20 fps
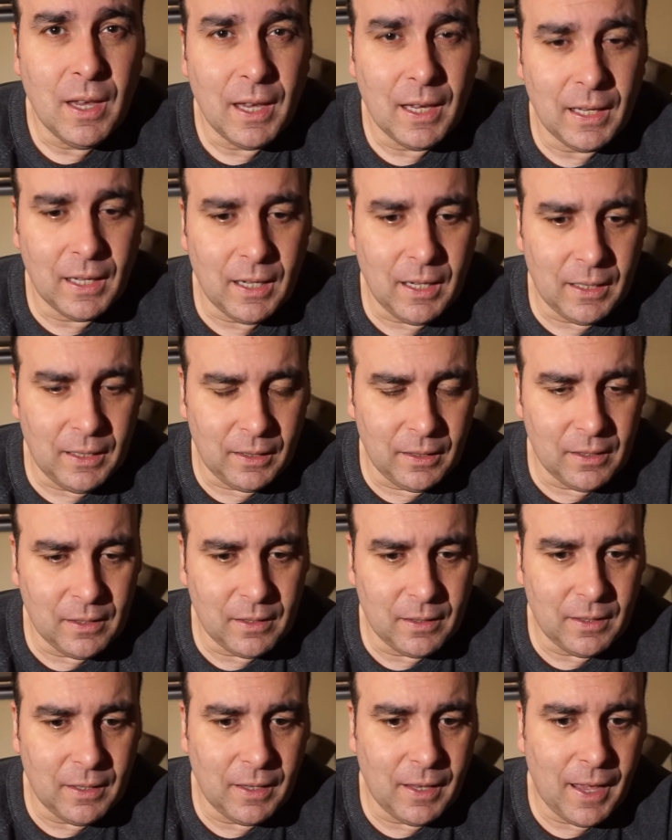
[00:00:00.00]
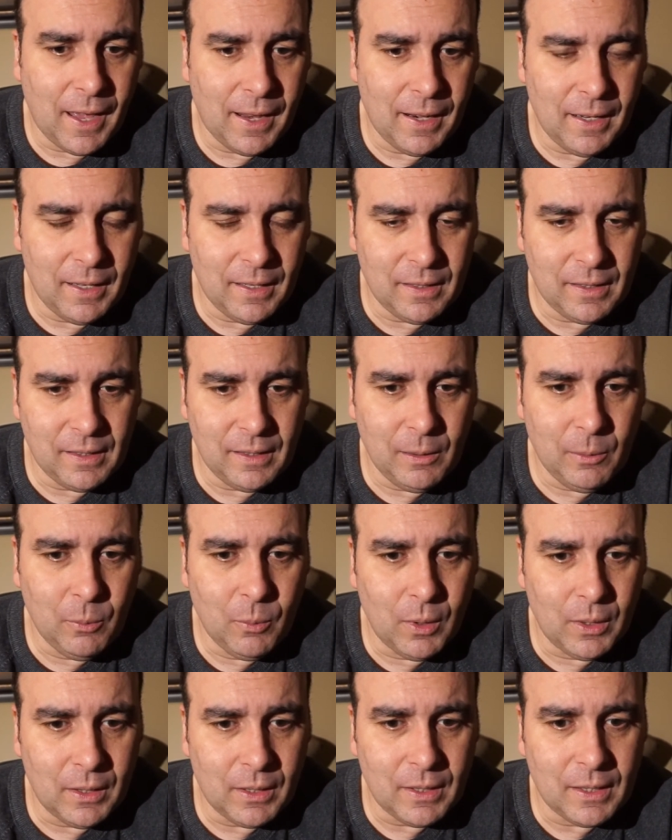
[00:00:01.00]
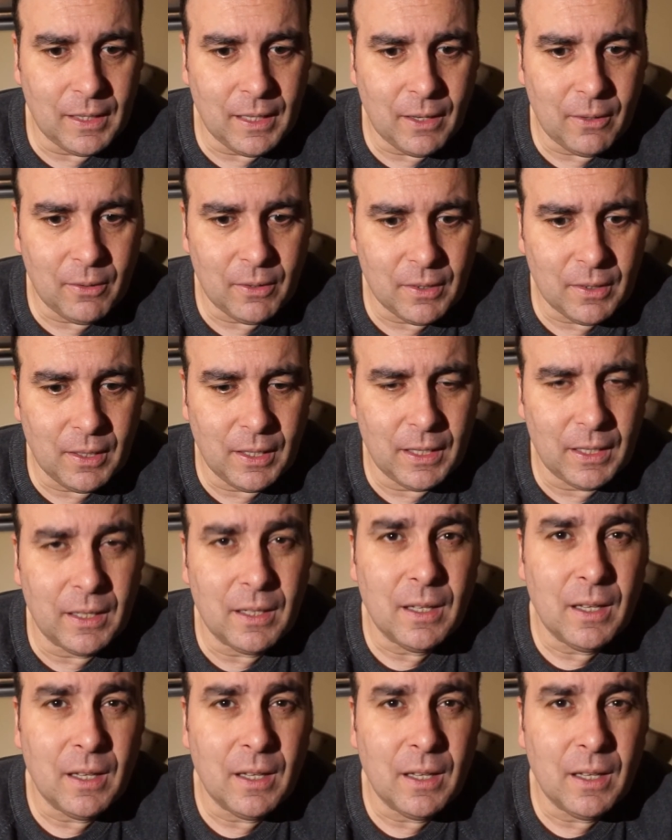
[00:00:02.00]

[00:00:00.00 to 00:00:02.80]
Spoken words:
and kind of listen to that and see what the sound is like,